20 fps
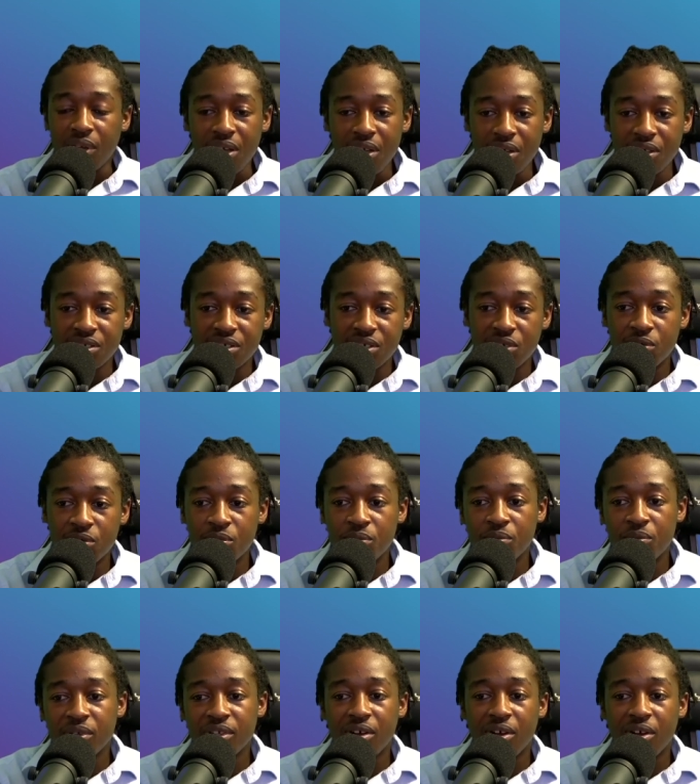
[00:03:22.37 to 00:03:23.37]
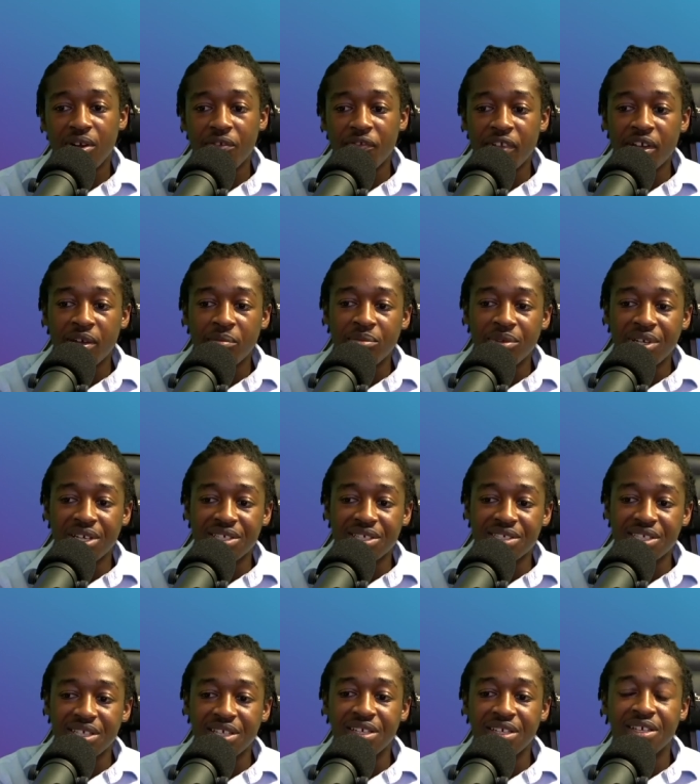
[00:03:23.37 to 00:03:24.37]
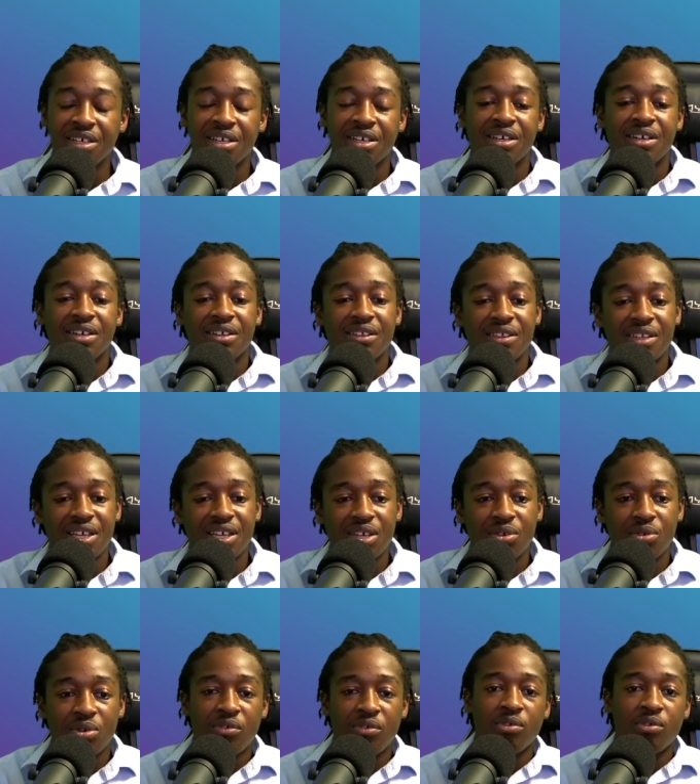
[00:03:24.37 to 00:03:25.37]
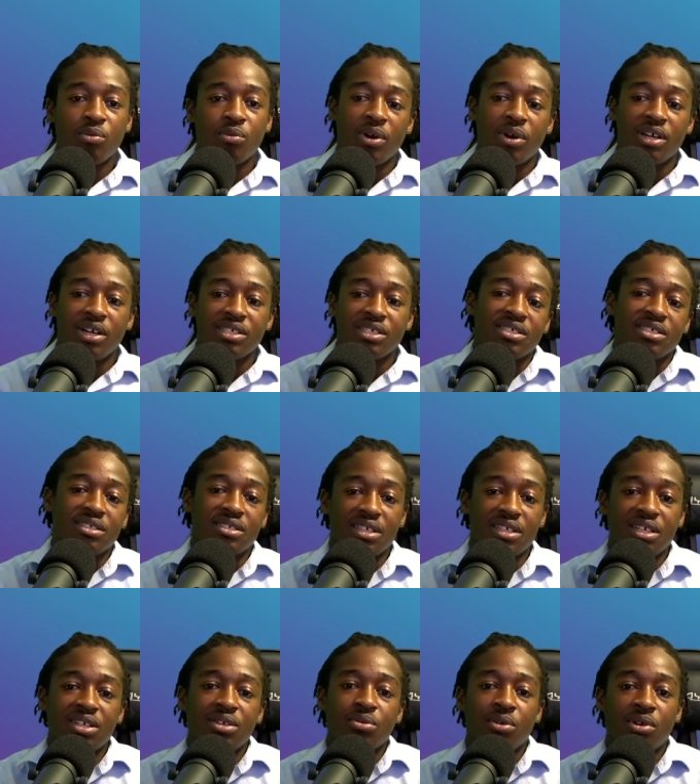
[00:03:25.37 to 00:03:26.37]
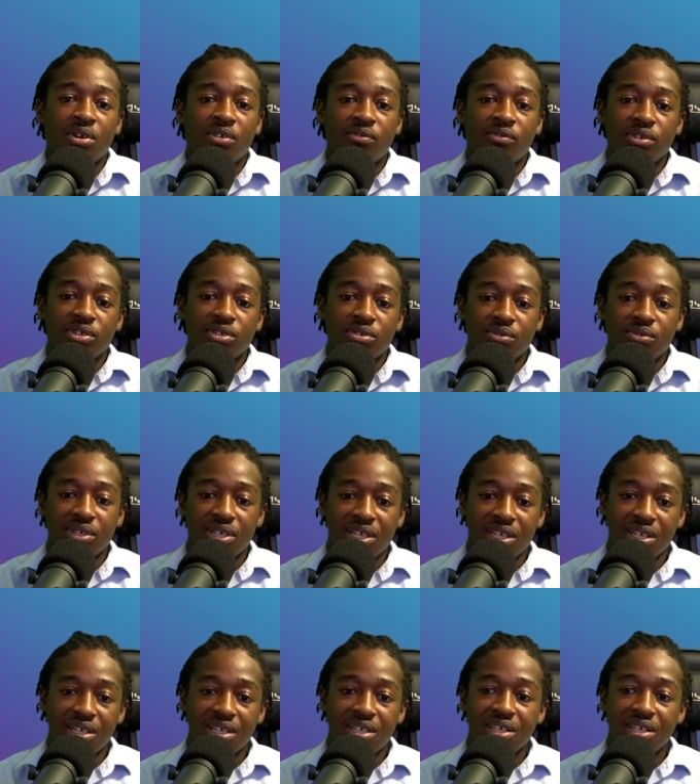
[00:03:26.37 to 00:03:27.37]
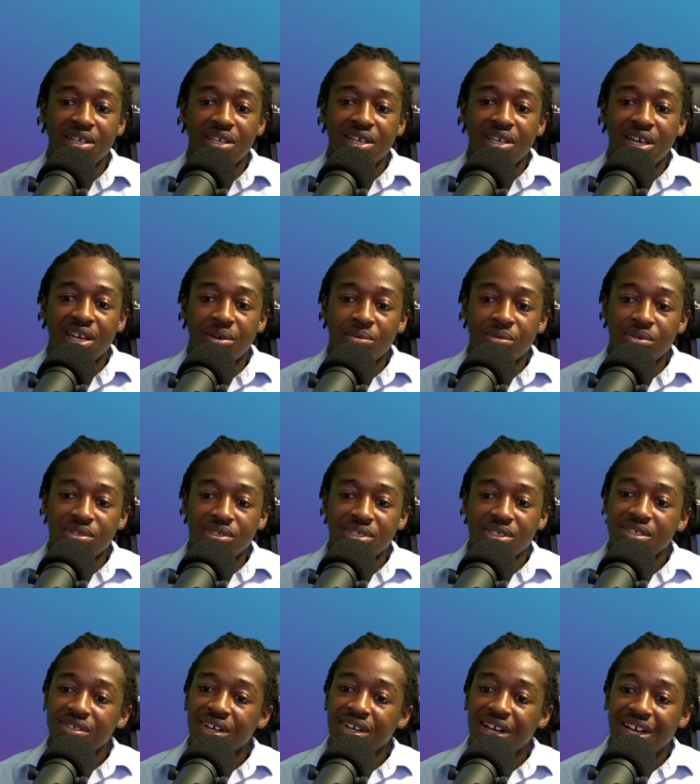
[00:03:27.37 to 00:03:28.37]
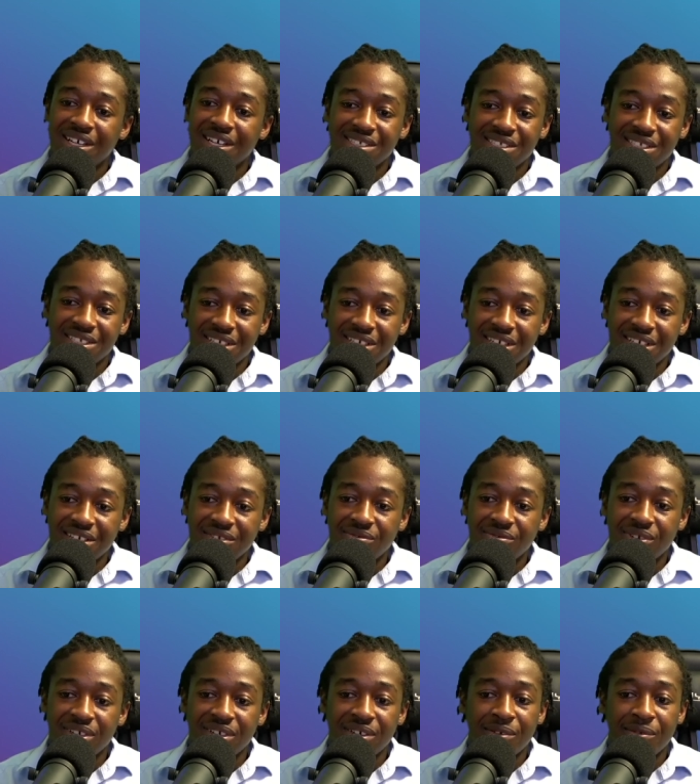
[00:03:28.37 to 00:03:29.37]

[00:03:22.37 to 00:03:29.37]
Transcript: So, with all that being said, thank you all for watching. Thank you all for tuning in, and we'll see you guys in the next video.